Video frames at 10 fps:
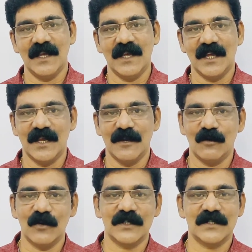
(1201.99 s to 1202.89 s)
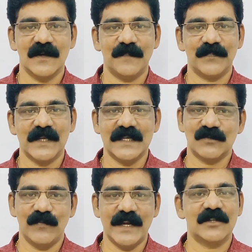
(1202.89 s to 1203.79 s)
He looked, yes,
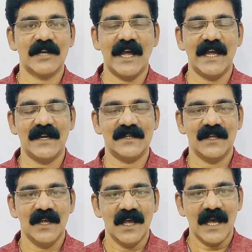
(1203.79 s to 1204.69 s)
very tired,